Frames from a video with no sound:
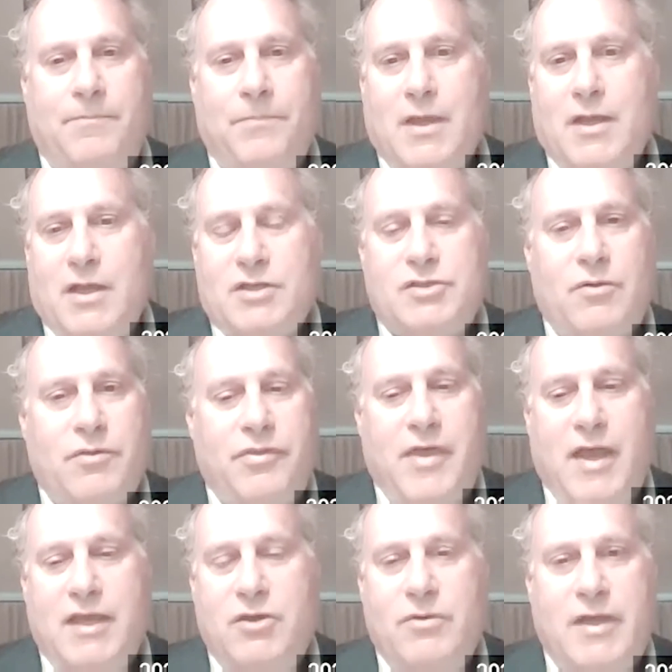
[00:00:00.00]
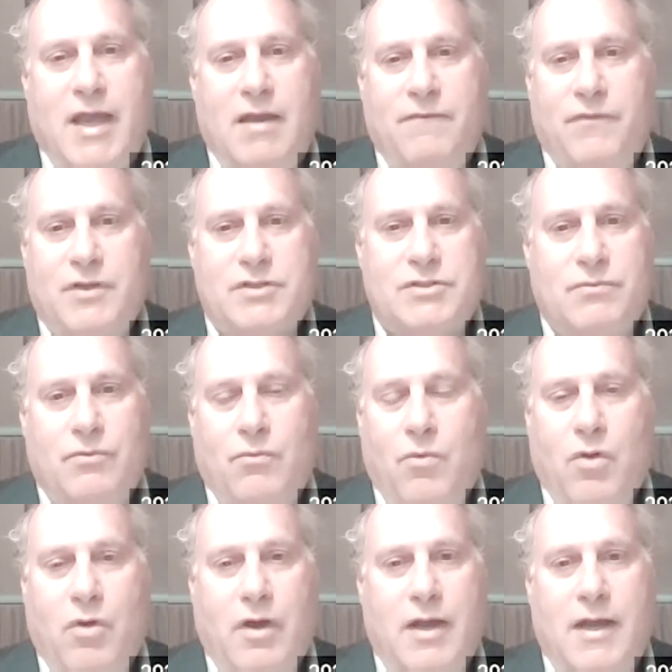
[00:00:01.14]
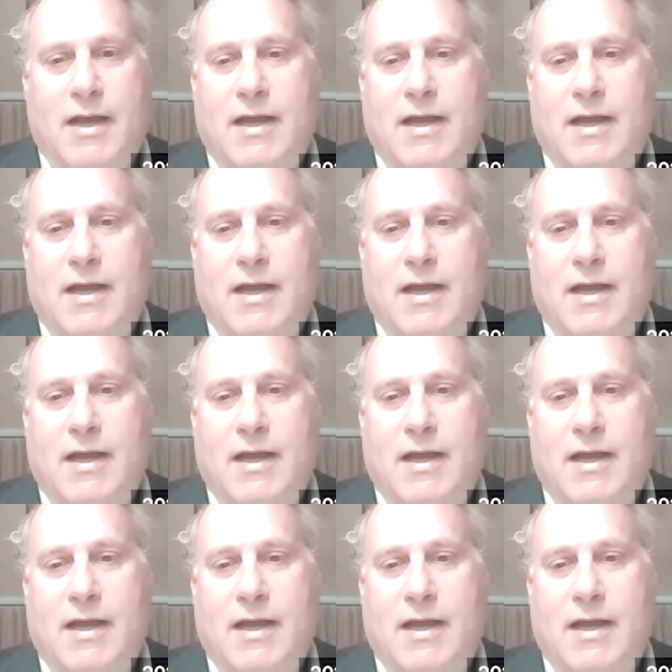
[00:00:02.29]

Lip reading: So thank you again for this award.